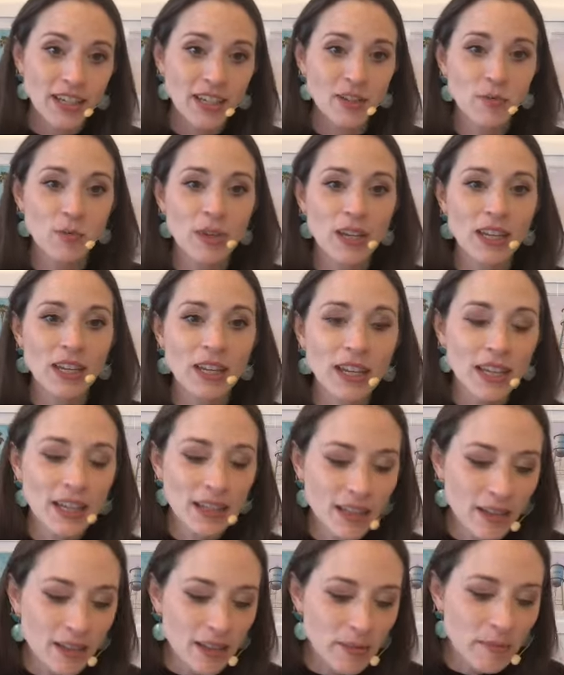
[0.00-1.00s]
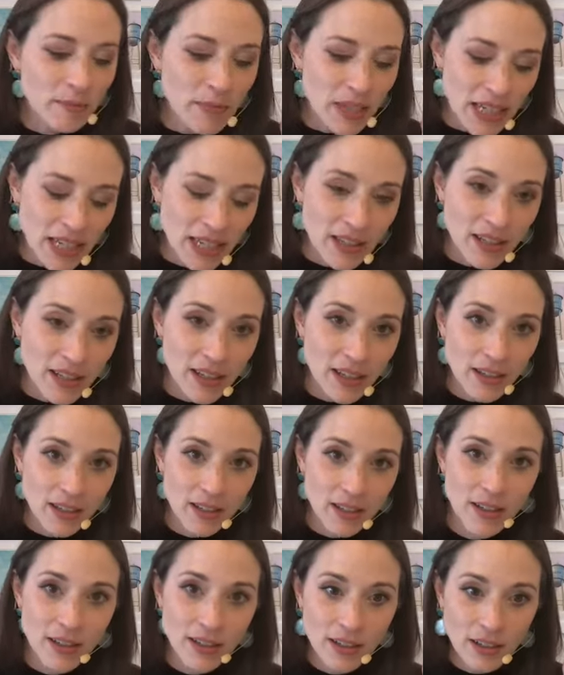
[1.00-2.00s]
can we meet
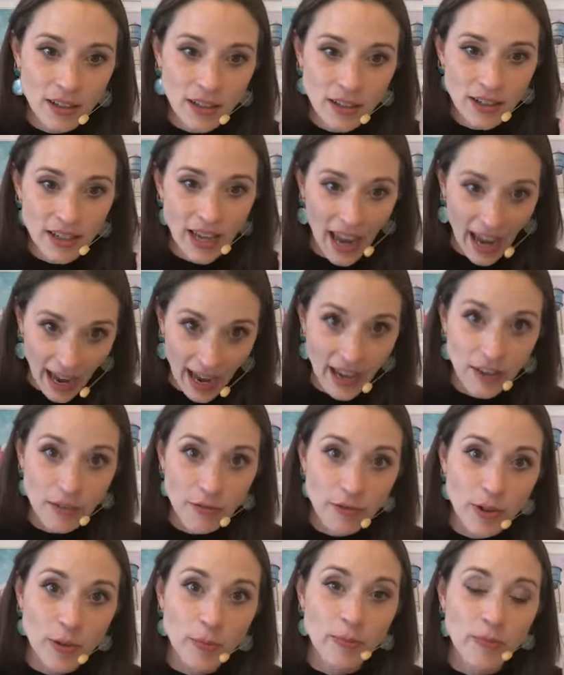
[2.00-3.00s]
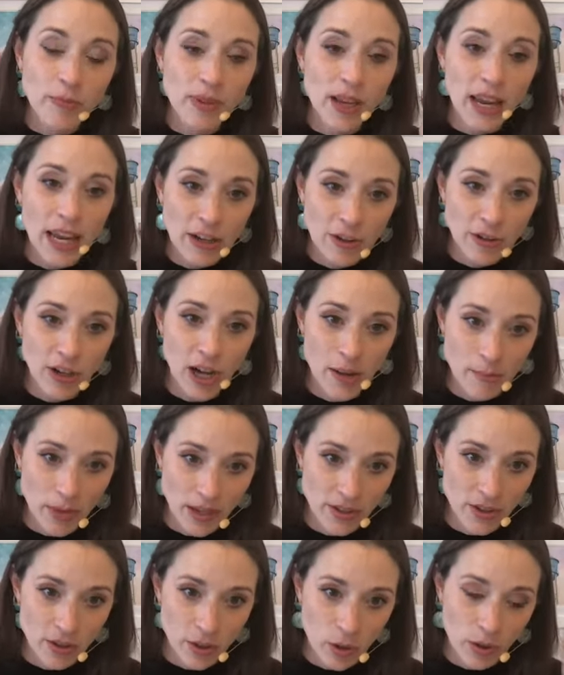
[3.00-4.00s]
Kat from 8 or 9
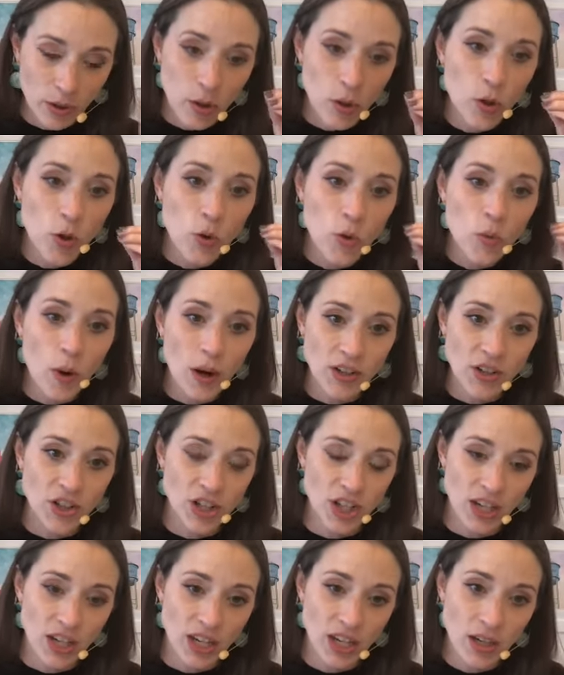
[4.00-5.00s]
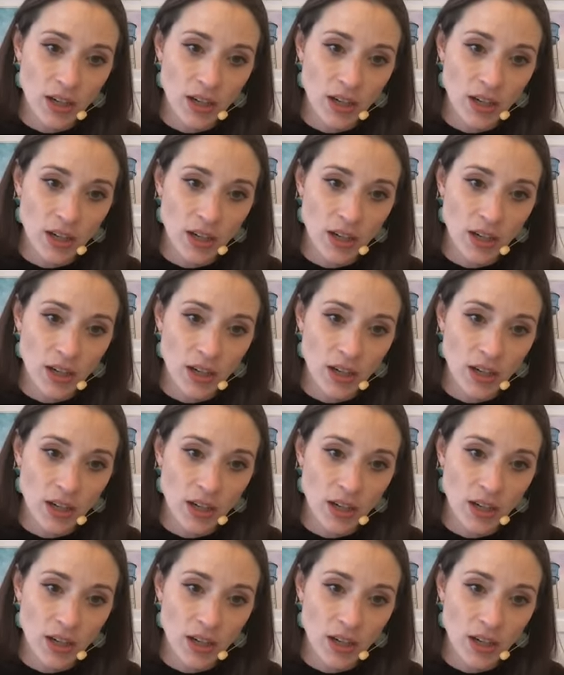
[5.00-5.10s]
months ago? Like, who was she?